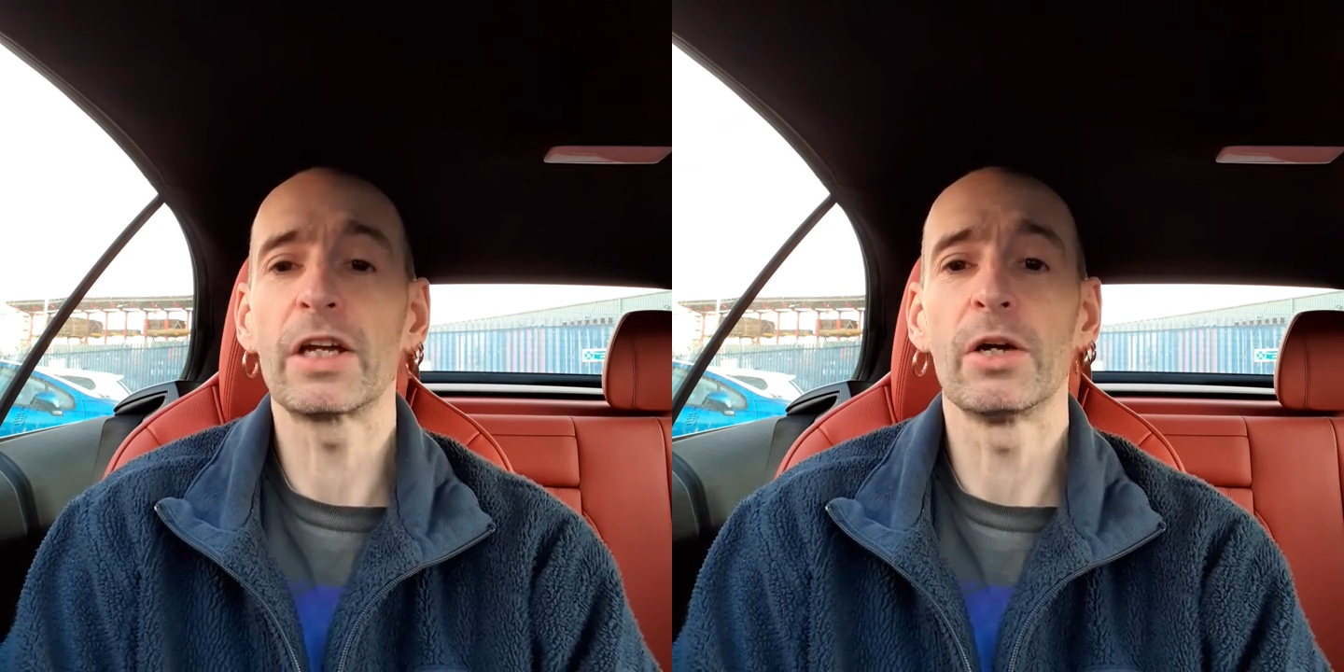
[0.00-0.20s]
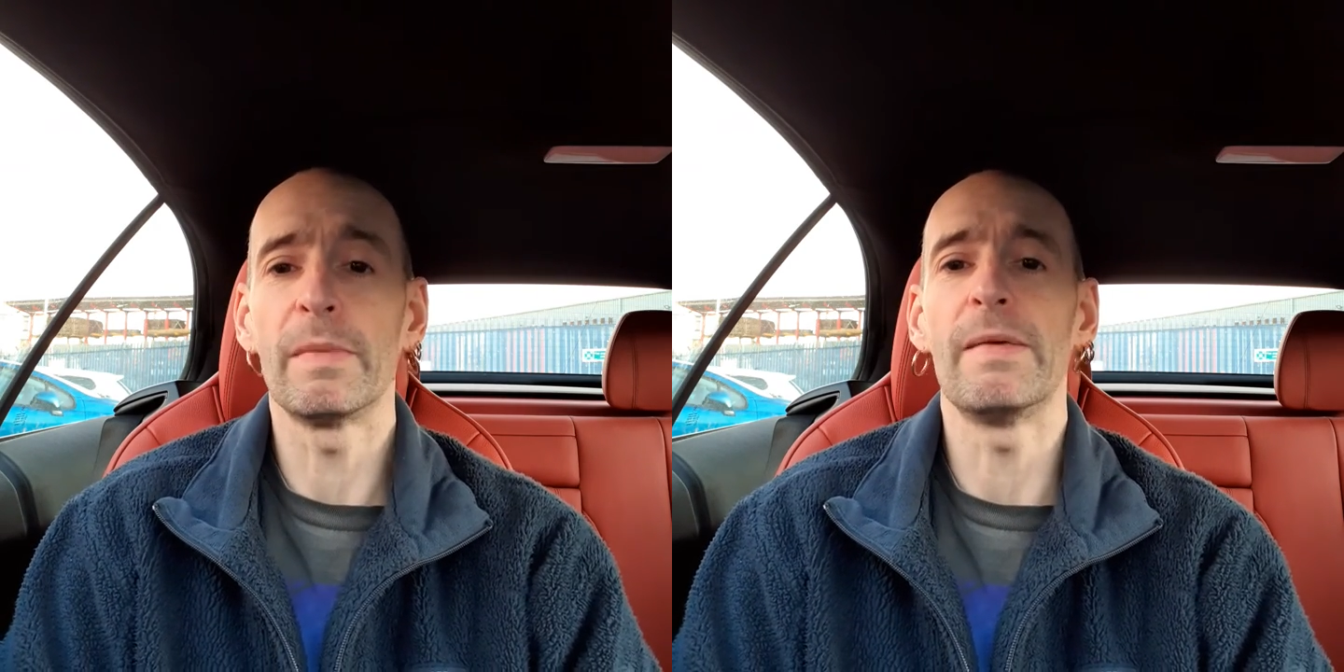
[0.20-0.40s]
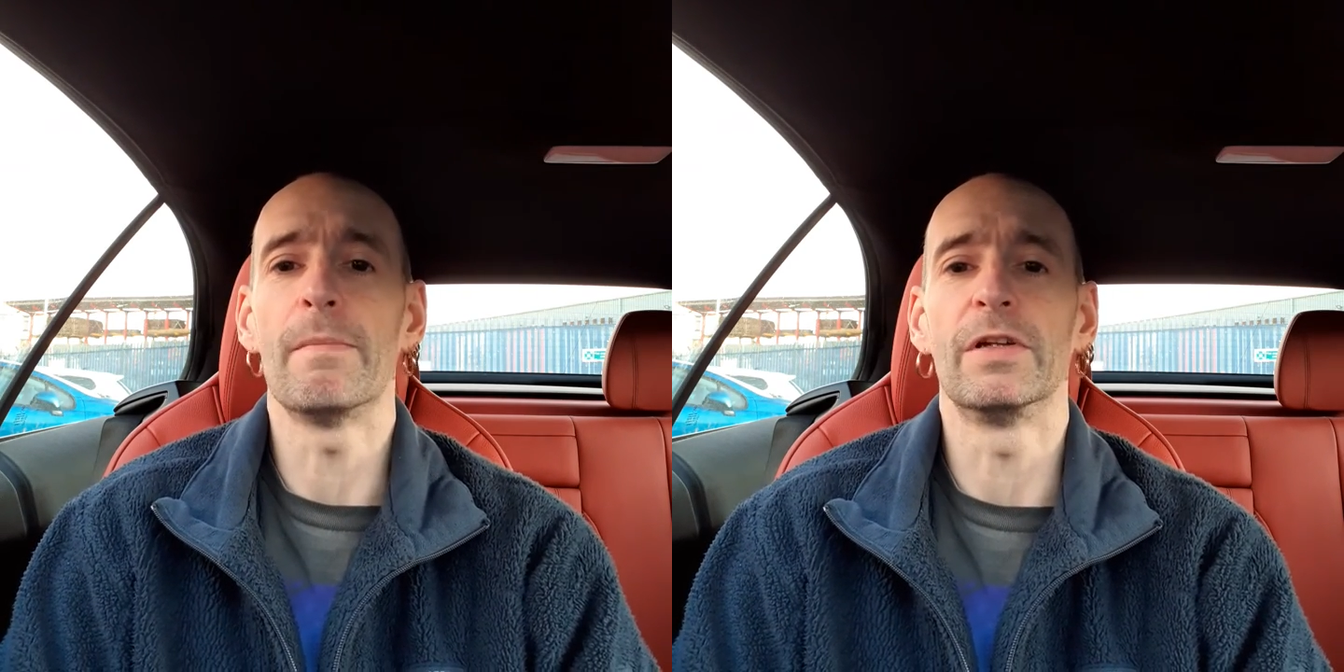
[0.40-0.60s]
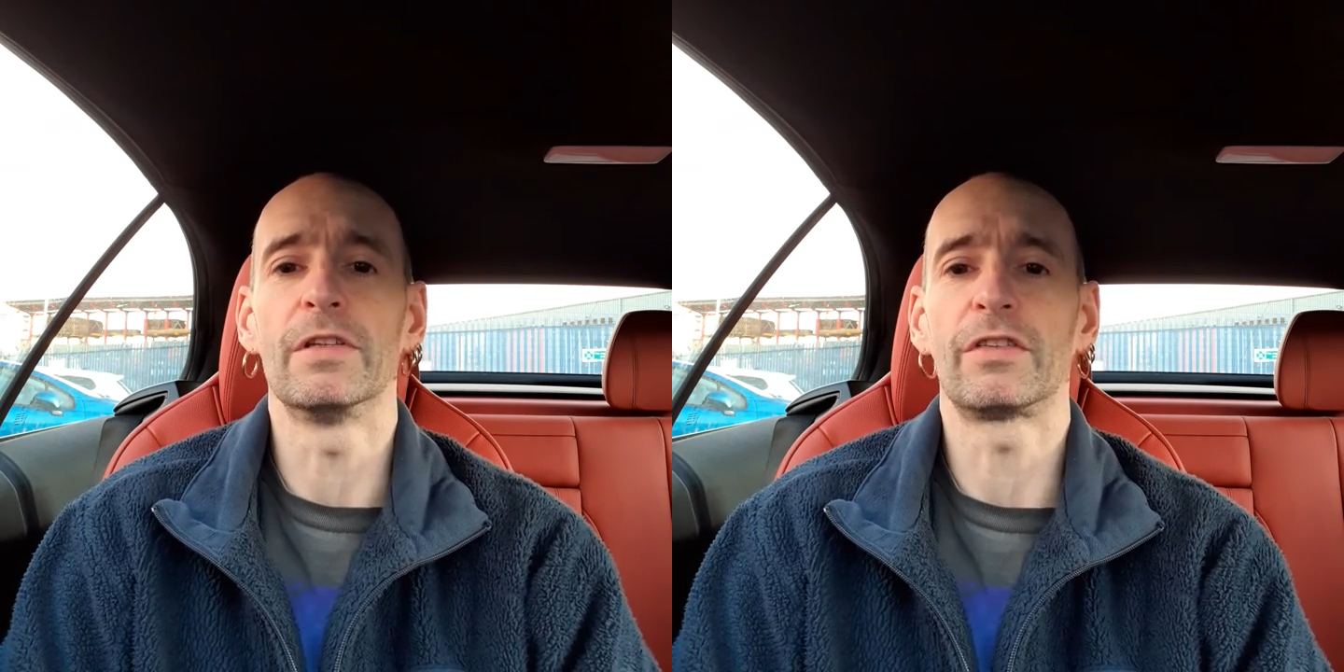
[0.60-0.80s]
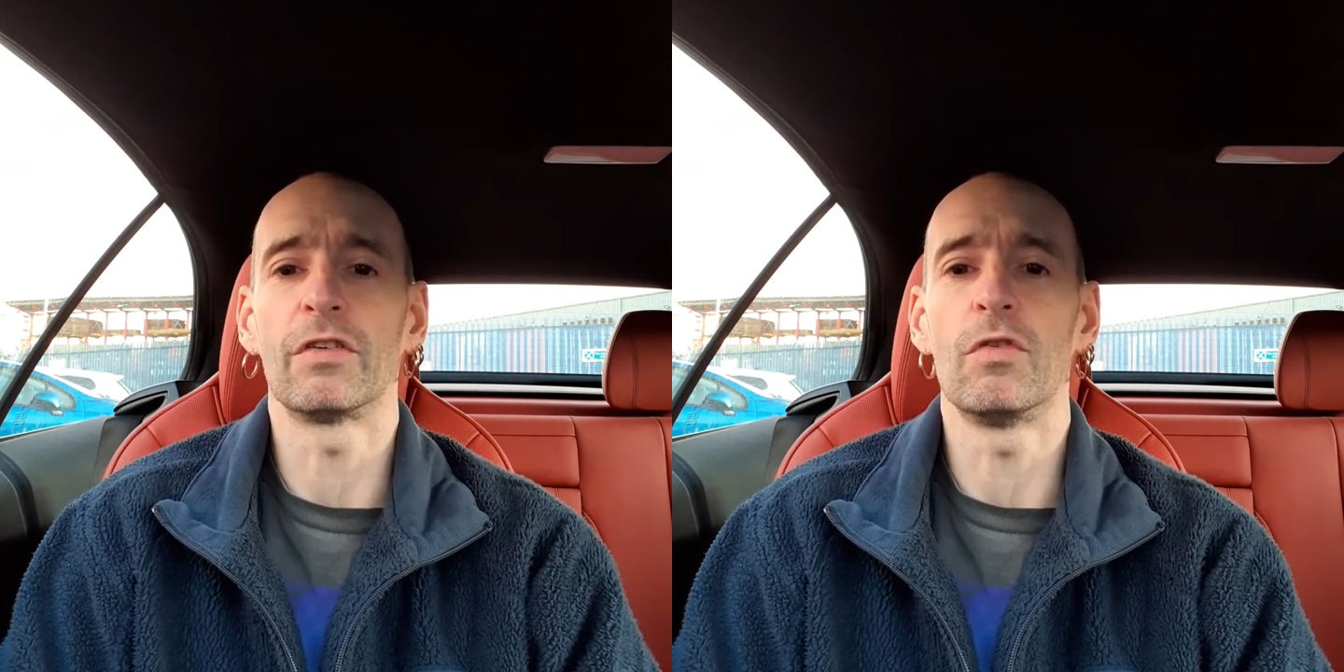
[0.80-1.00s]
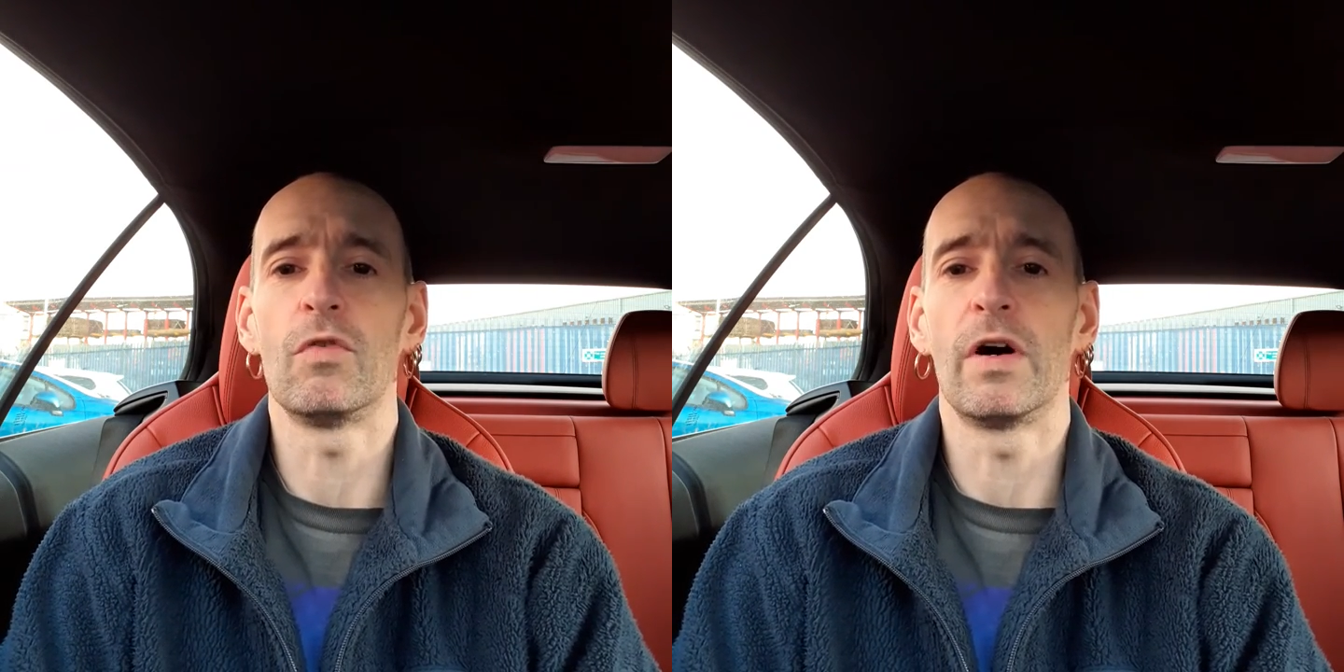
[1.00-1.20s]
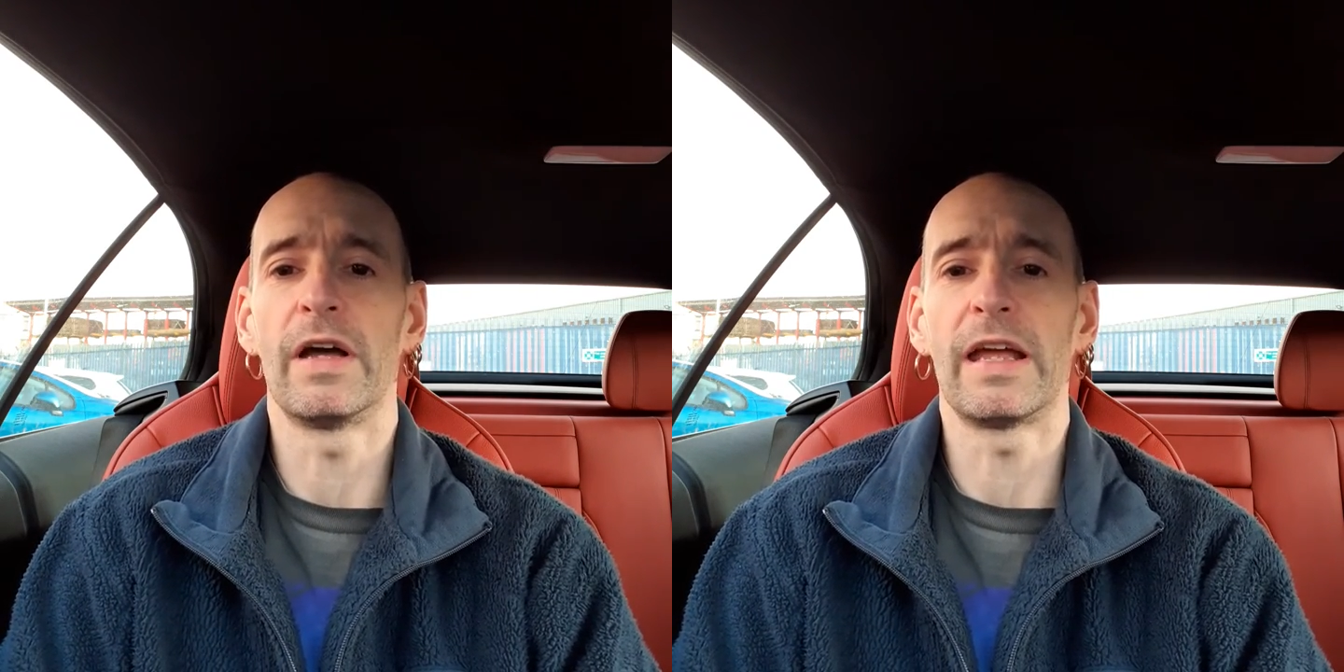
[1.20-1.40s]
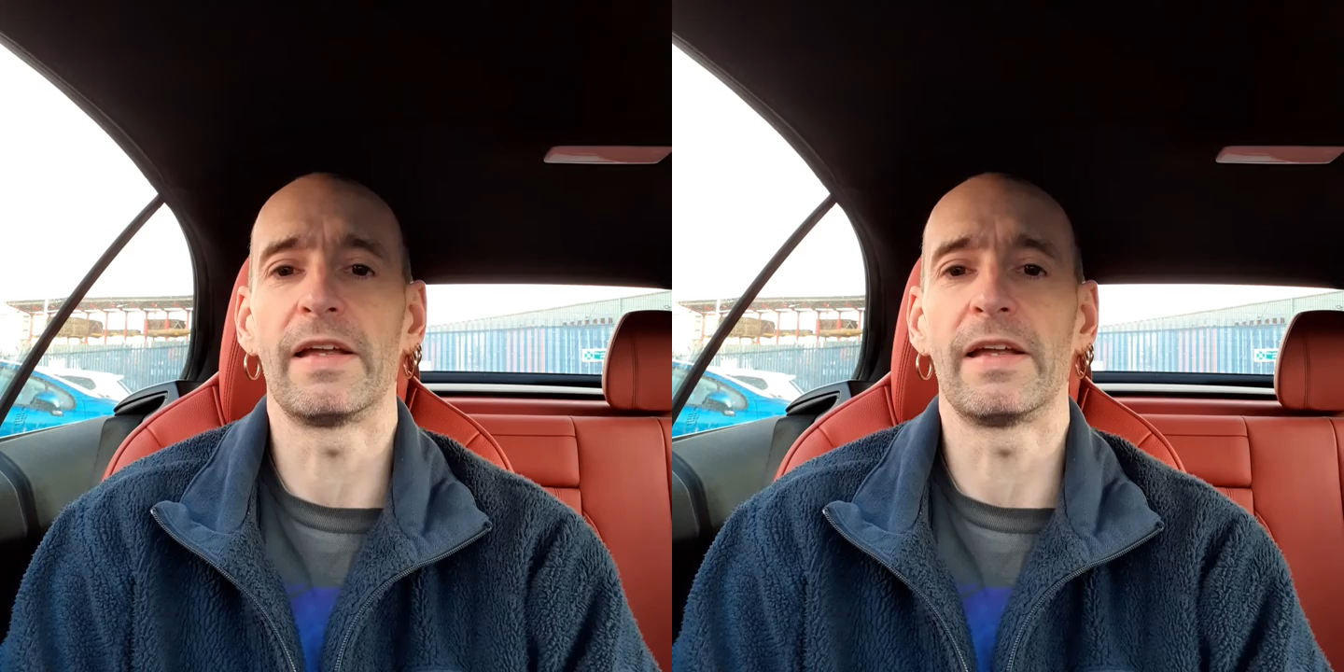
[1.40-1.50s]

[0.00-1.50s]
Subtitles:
commitment to